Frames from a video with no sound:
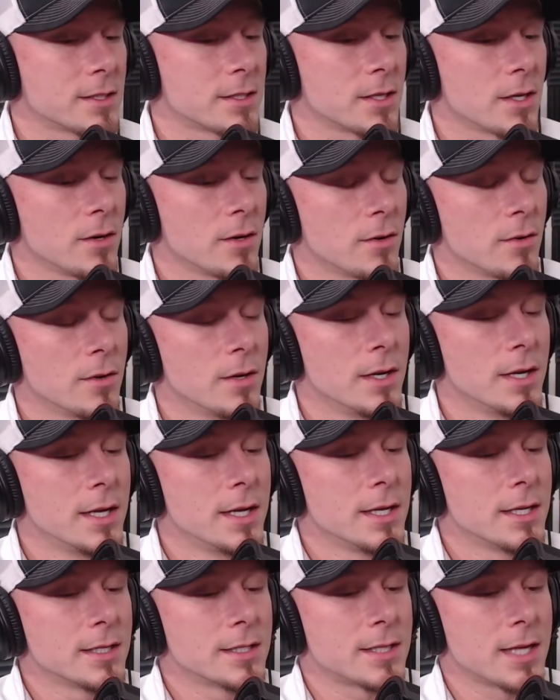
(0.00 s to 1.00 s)
So
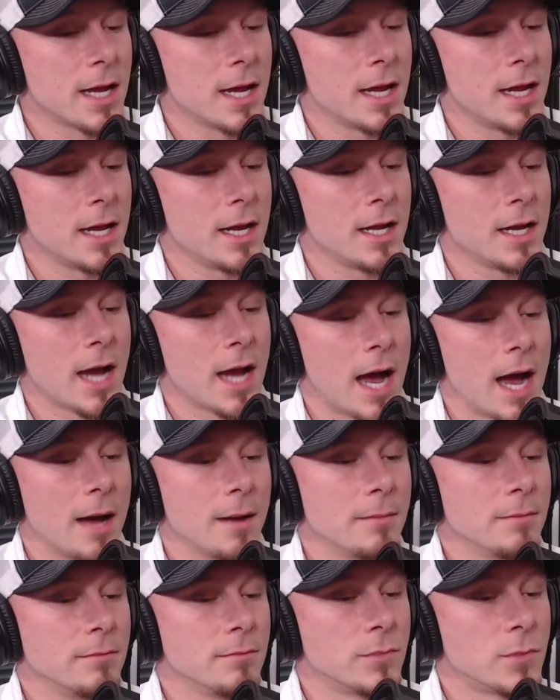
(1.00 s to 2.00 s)
say
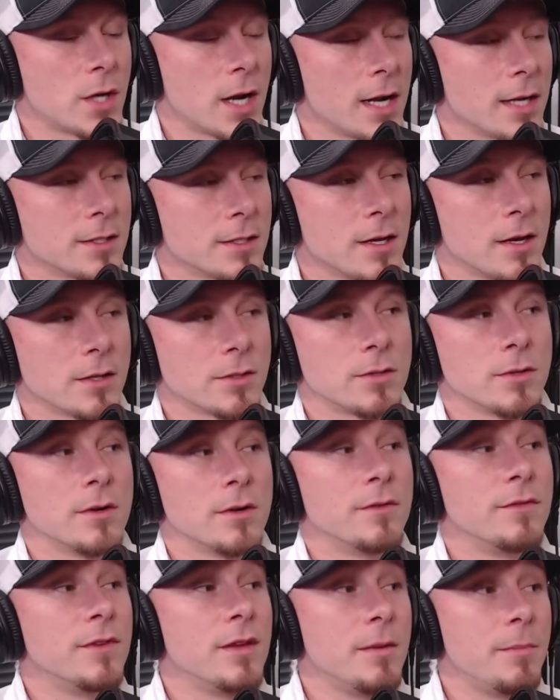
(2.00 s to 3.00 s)
I'm trying to talk to
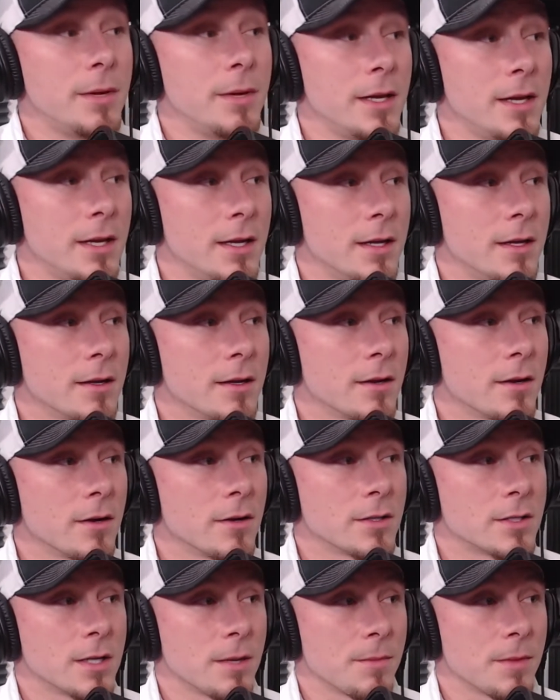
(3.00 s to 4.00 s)
a VP
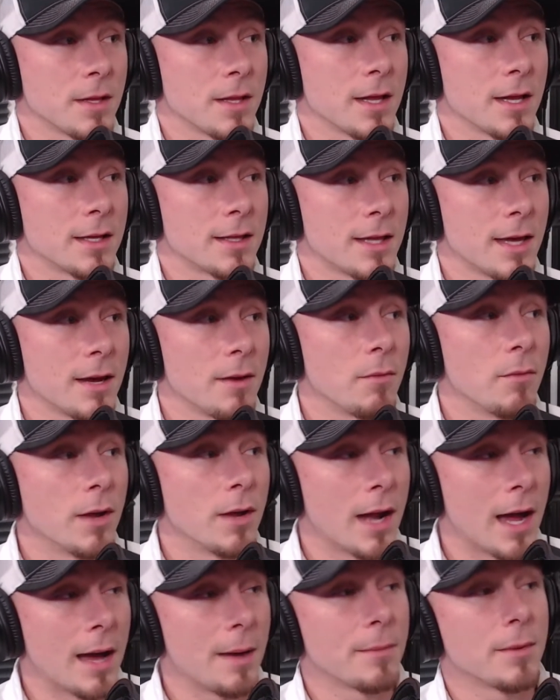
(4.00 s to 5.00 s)
or something like that.
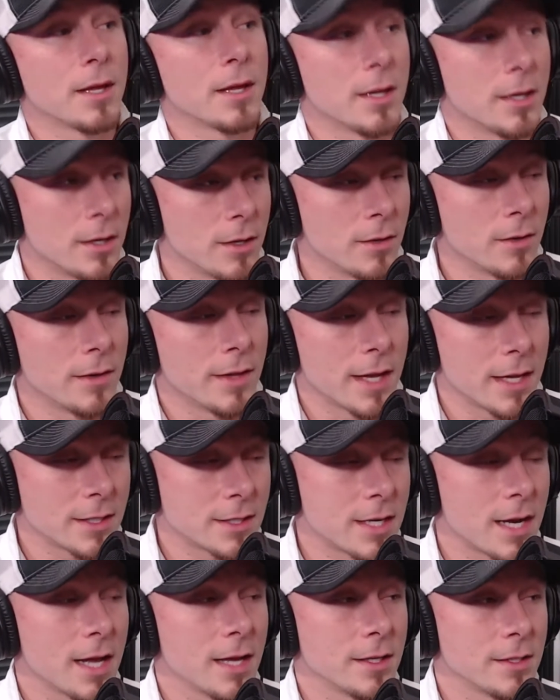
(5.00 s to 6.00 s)
What I'm going to do in that
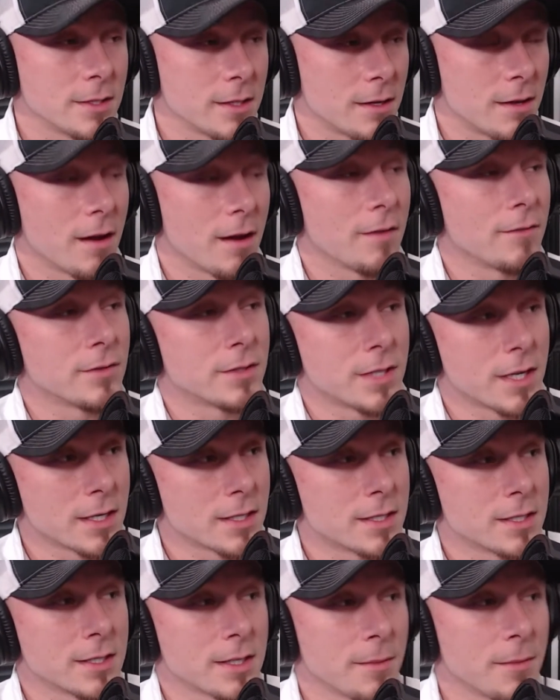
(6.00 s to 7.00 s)
challenging
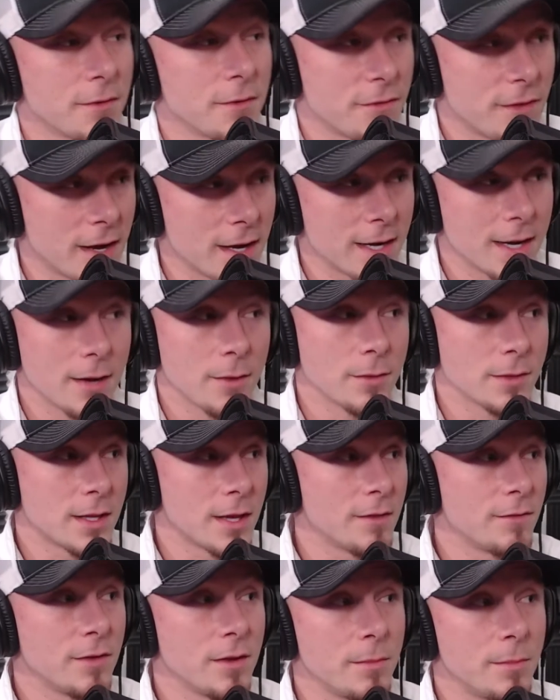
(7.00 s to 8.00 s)
conversation is I'm going to find out what
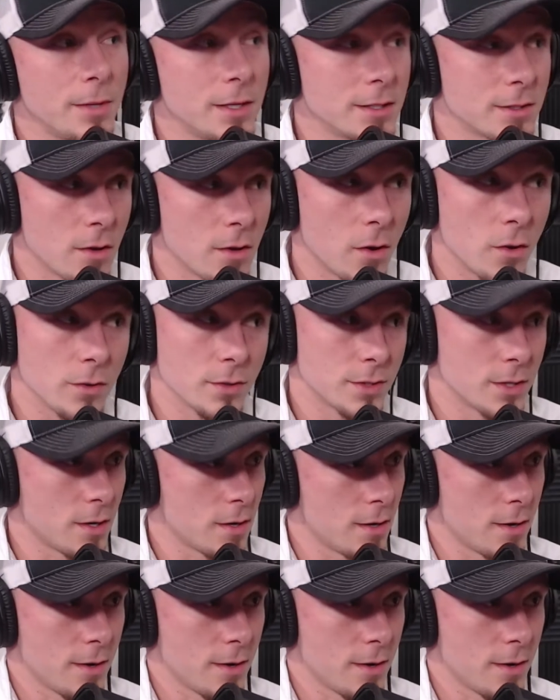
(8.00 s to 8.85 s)
that VP's goals are.